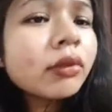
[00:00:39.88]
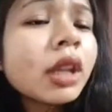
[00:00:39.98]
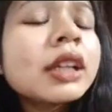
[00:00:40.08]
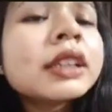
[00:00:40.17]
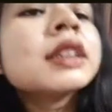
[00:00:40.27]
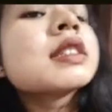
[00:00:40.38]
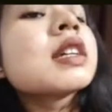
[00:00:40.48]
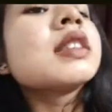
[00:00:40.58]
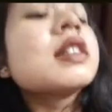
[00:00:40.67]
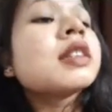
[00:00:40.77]

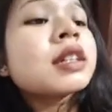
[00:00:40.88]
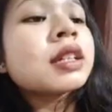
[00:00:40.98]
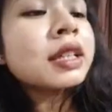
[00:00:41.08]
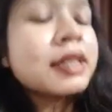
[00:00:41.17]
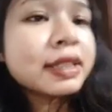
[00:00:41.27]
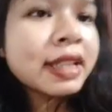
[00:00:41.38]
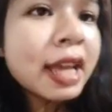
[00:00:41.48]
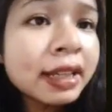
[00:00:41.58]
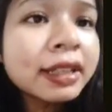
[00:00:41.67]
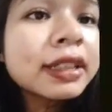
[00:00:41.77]
Satyagraha is
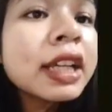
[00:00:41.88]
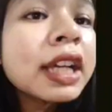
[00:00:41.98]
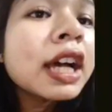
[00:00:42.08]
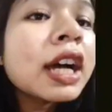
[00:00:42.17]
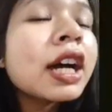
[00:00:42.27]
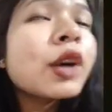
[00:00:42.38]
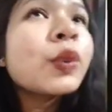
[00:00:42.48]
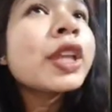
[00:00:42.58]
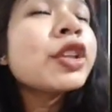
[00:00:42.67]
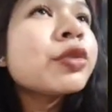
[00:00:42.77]
that
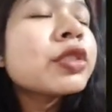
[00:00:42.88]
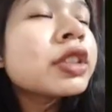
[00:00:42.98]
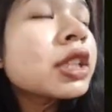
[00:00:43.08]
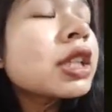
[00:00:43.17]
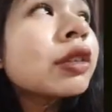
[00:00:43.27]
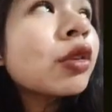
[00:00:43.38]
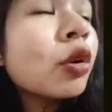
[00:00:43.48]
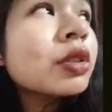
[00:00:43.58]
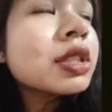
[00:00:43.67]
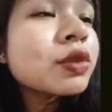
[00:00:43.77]
when the
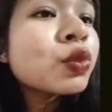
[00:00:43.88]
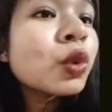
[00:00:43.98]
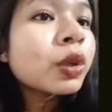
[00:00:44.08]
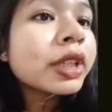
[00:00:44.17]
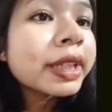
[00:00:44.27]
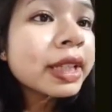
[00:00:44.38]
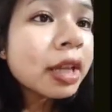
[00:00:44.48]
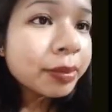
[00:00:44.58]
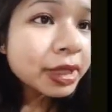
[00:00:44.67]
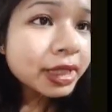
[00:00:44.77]
Congress Working
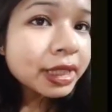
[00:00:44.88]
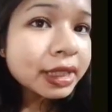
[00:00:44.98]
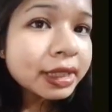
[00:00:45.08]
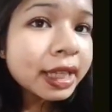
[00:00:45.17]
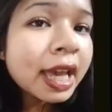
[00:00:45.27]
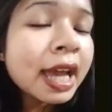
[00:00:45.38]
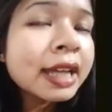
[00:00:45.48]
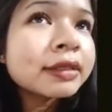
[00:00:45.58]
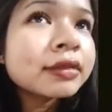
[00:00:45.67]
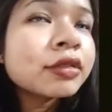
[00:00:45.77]
Committee, they had
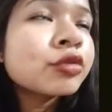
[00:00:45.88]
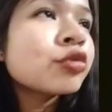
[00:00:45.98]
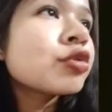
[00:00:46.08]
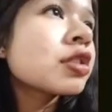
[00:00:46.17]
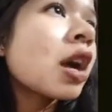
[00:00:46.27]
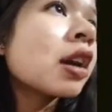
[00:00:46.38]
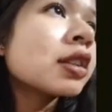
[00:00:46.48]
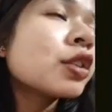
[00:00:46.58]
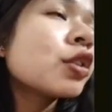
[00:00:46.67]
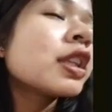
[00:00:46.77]

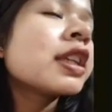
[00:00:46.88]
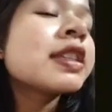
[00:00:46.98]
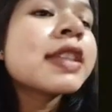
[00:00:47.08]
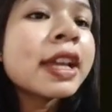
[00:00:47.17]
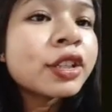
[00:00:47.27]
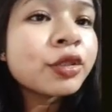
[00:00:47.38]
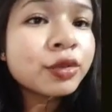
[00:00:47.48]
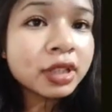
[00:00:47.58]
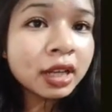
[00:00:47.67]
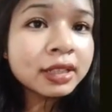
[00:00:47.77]
started, or they decided to
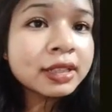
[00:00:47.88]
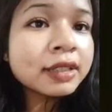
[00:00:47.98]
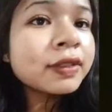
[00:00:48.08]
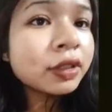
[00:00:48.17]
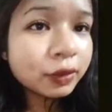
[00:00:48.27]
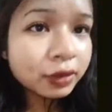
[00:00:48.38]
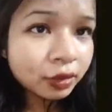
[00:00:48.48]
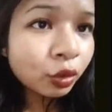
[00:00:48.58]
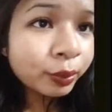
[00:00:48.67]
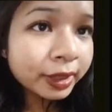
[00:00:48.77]
start the civil
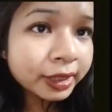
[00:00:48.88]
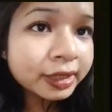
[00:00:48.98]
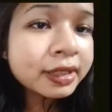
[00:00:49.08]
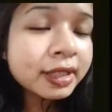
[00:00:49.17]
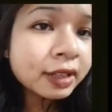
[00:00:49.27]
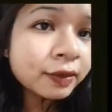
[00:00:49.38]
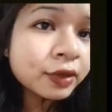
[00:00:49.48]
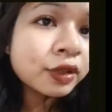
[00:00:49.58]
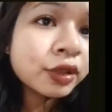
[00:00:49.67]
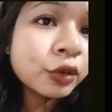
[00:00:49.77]
disobedience. That was
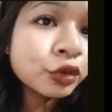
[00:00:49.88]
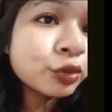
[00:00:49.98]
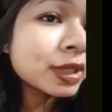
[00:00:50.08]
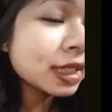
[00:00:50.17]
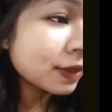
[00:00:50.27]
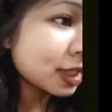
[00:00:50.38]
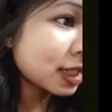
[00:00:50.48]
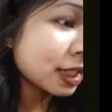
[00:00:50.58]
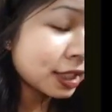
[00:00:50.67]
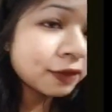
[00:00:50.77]
on the October 17,
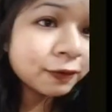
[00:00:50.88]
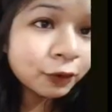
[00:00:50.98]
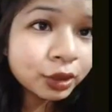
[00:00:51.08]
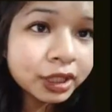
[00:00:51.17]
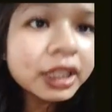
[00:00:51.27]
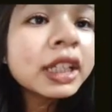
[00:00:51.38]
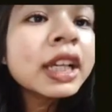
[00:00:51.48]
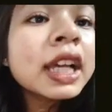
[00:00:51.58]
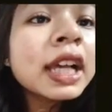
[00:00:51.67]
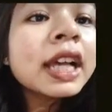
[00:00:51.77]
1940.
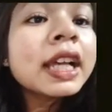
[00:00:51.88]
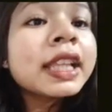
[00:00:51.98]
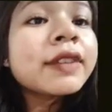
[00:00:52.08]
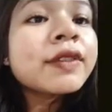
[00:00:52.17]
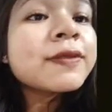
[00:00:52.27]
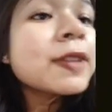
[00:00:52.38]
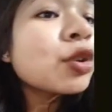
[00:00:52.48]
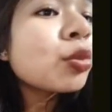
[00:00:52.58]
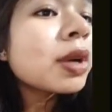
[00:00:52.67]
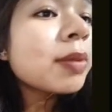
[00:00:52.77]
There was
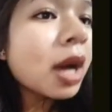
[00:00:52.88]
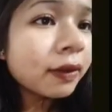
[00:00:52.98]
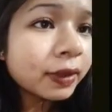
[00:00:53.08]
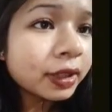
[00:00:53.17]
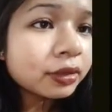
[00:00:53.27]
Vinoba Bhave.